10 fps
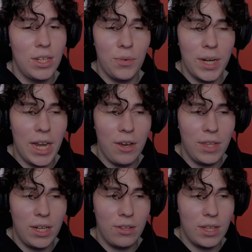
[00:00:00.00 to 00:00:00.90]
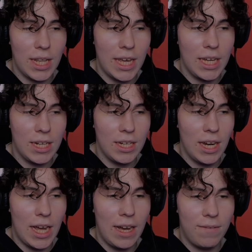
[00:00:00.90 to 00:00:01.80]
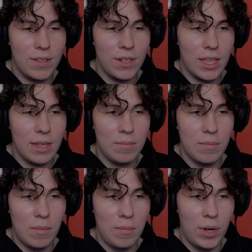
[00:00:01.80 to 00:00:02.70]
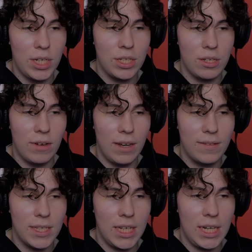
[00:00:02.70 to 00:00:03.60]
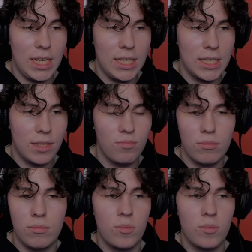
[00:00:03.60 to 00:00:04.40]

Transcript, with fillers: Knowing how they do the lighting after the Bridge in the Rift series.